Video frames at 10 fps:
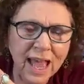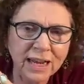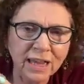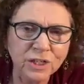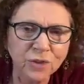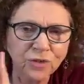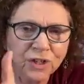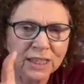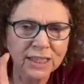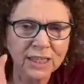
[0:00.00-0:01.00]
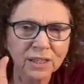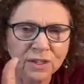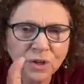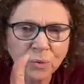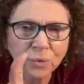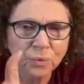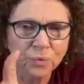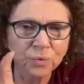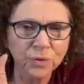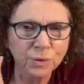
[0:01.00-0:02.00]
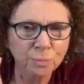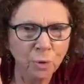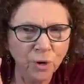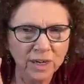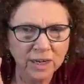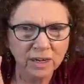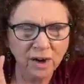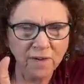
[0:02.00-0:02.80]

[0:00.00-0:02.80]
And I do feel like, supported here.